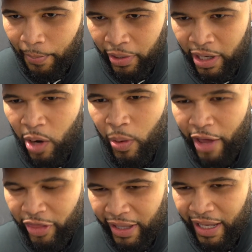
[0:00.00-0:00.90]
But, you know,
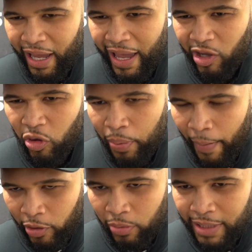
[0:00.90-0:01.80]
I think it
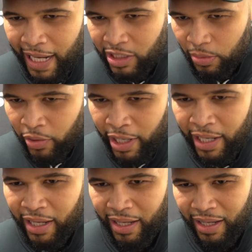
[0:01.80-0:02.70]
probably comes down to
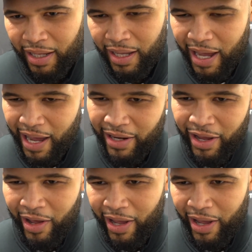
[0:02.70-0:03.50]
money. And